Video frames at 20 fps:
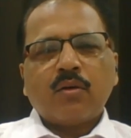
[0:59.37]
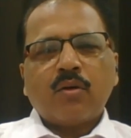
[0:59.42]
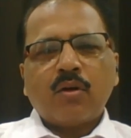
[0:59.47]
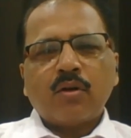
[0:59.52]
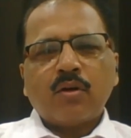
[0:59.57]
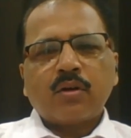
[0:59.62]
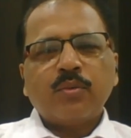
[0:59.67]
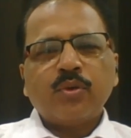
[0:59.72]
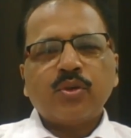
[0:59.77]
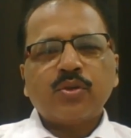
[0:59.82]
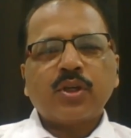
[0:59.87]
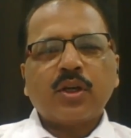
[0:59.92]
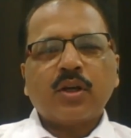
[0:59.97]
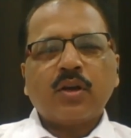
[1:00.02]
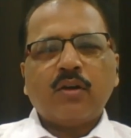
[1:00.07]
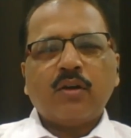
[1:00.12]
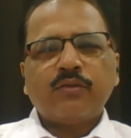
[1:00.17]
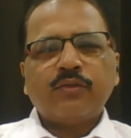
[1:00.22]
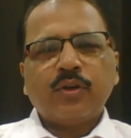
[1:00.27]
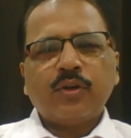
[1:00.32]
contribution
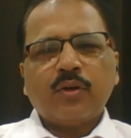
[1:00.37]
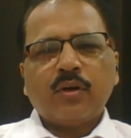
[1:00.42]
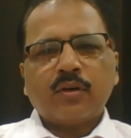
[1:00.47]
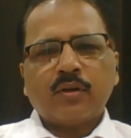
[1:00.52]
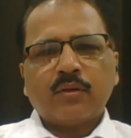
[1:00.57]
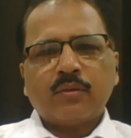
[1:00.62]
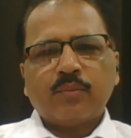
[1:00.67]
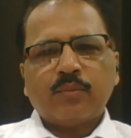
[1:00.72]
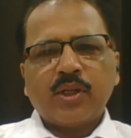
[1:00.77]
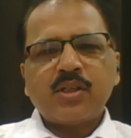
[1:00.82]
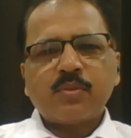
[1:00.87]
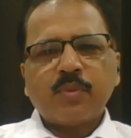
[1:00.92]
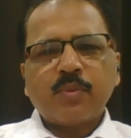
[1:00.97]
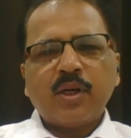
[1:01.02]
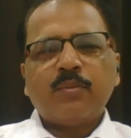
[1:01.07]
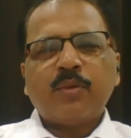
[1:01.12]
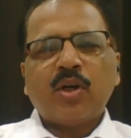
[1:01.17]
of your principal